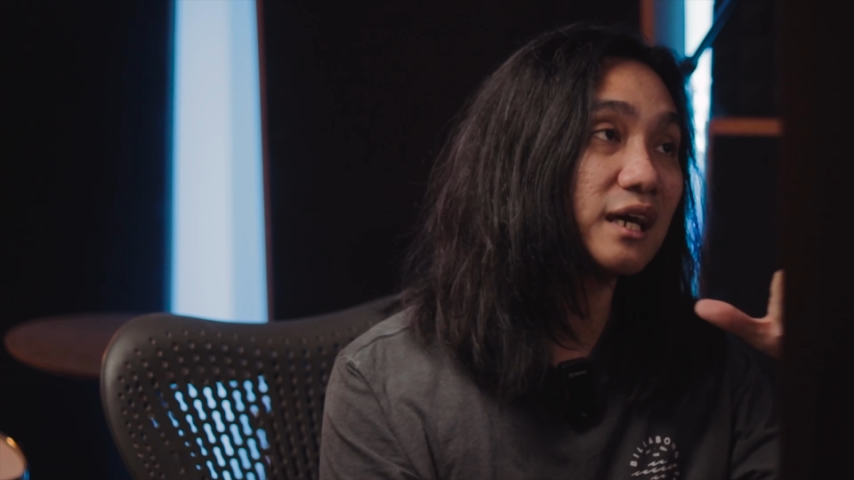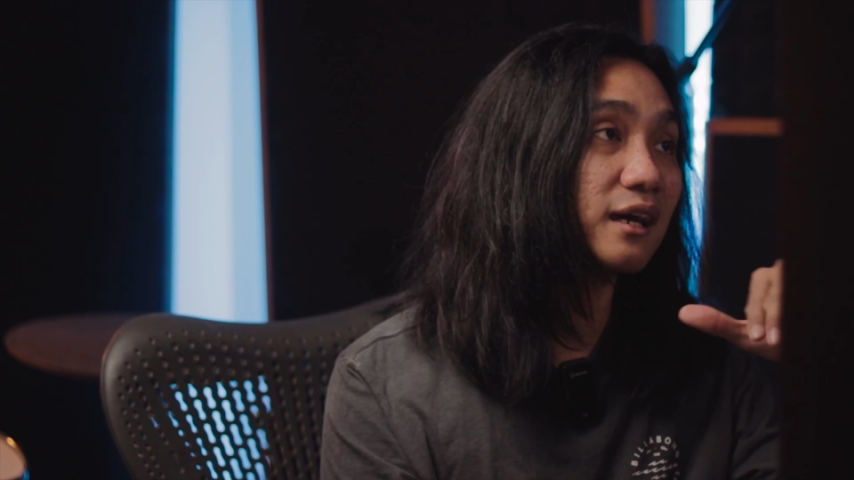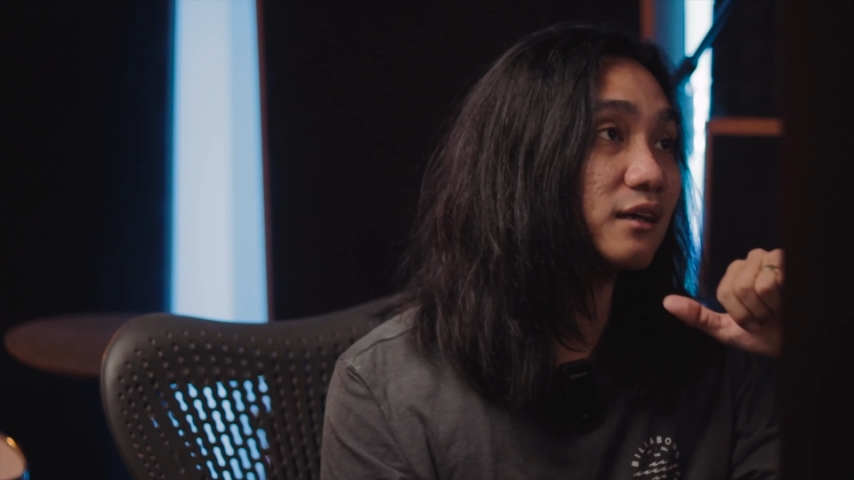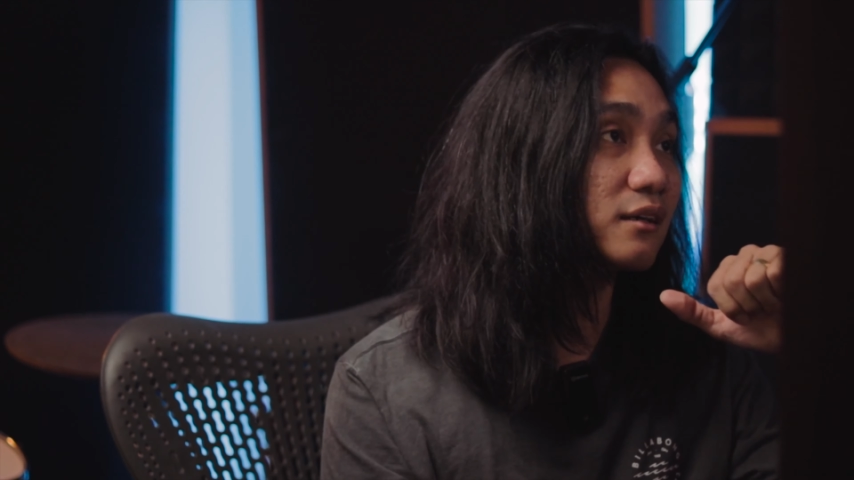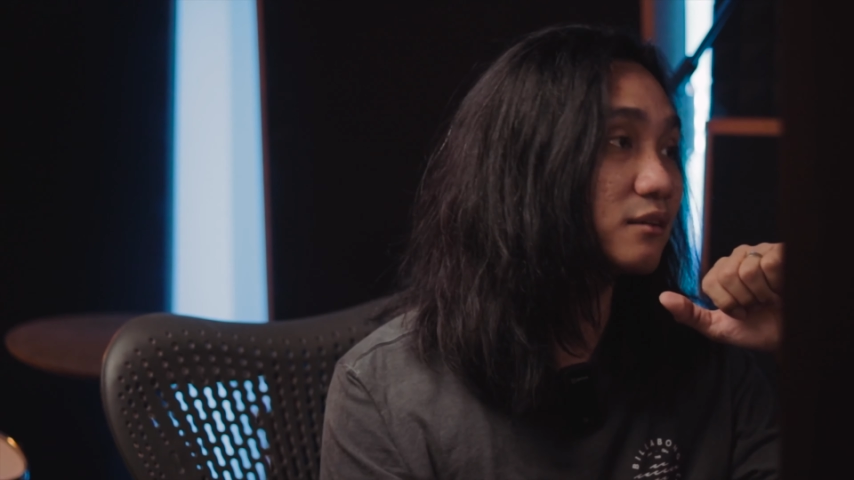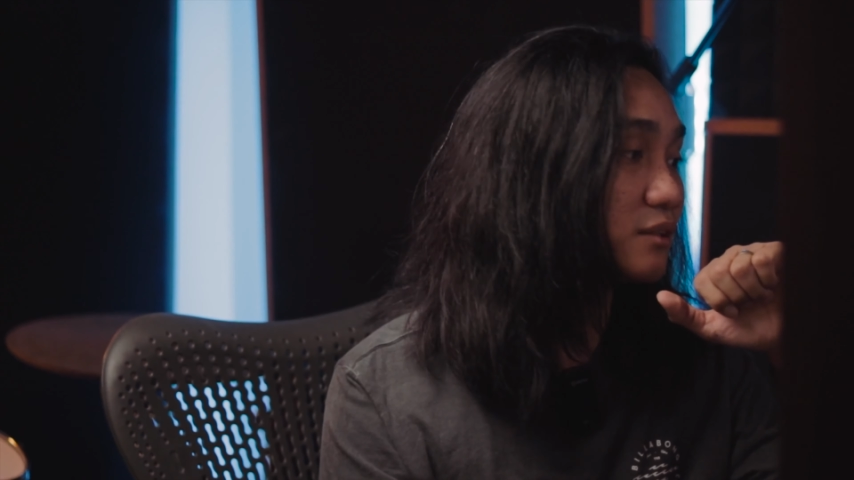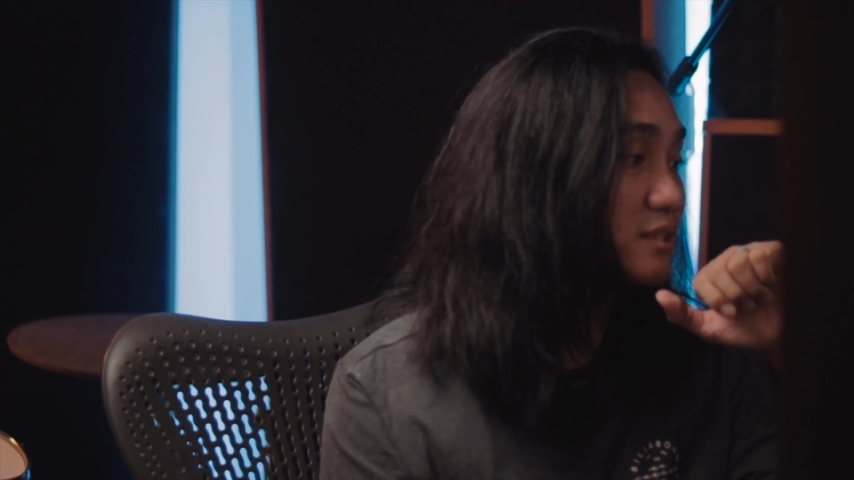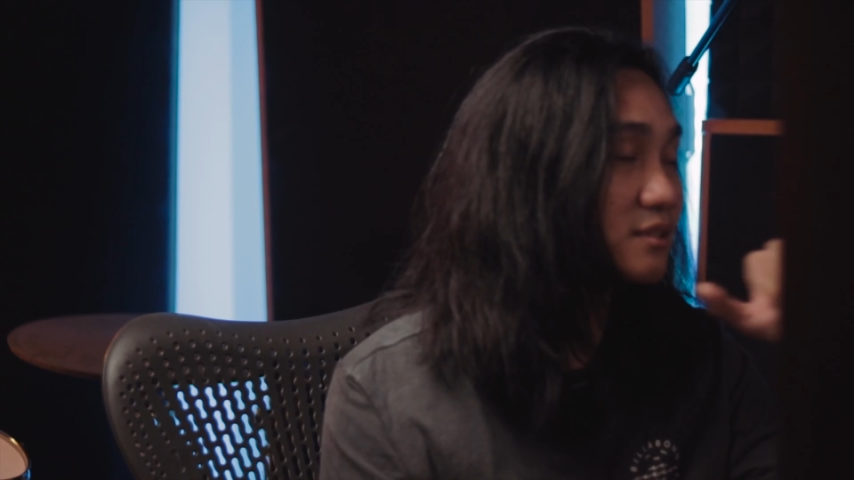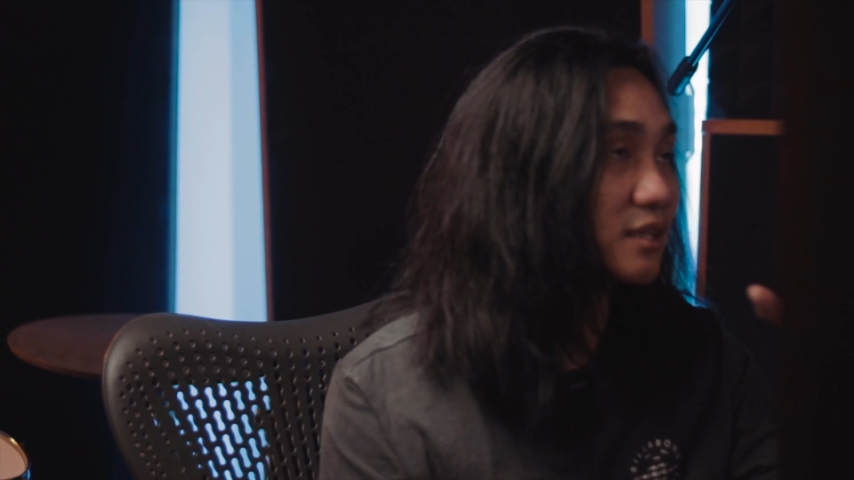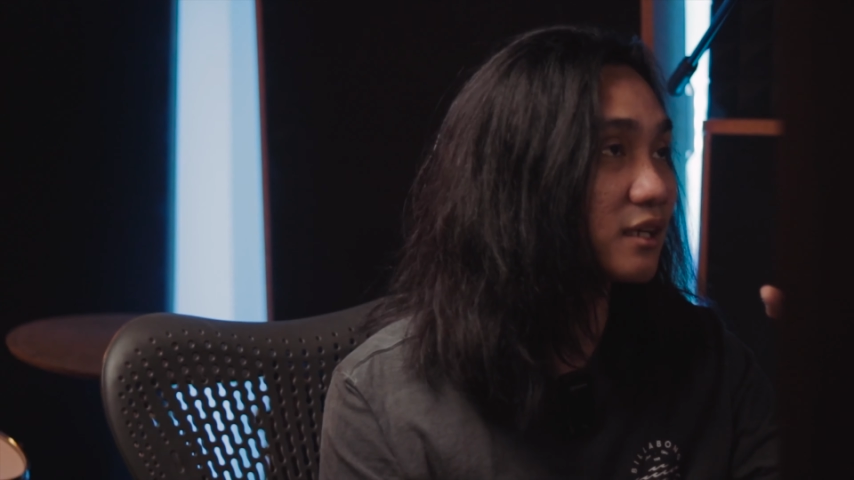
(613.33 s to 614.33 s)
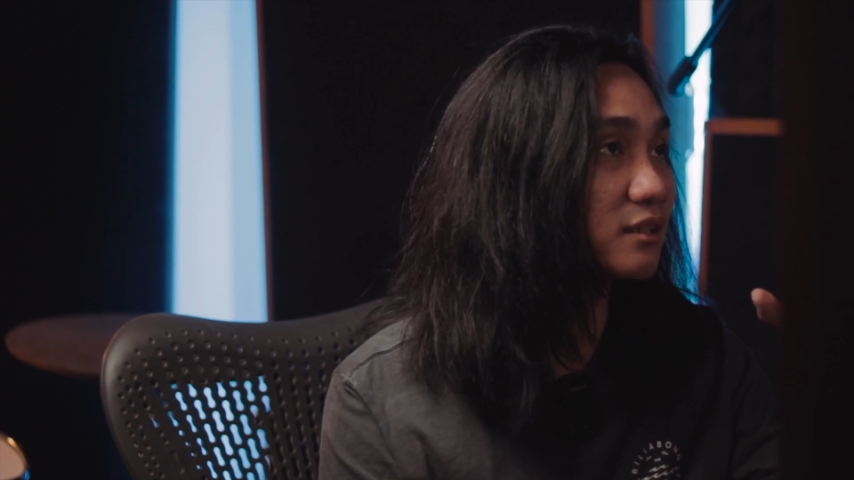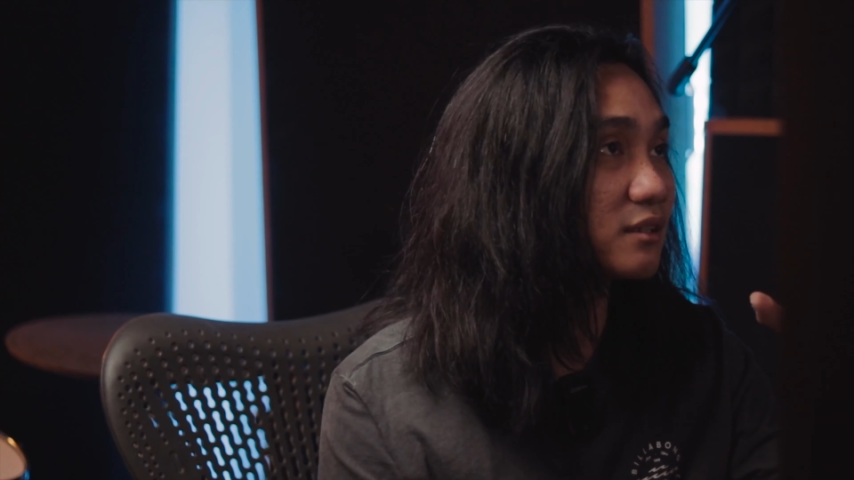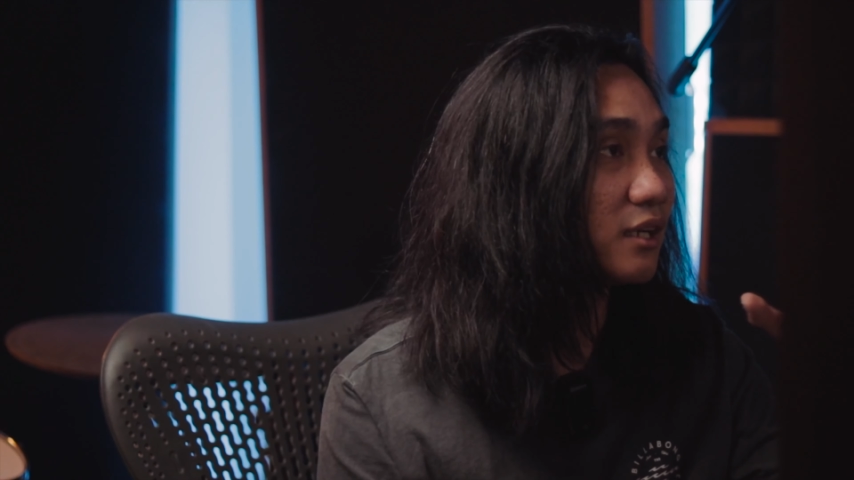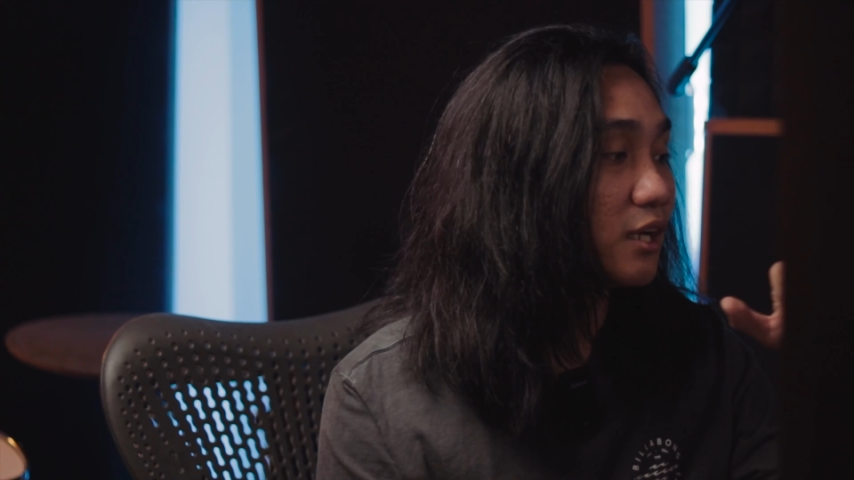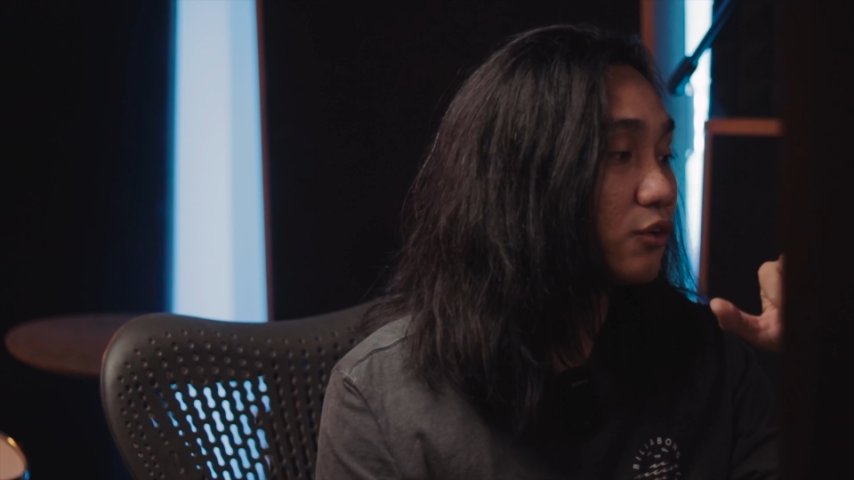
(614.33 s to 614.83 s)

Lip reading: DAC designed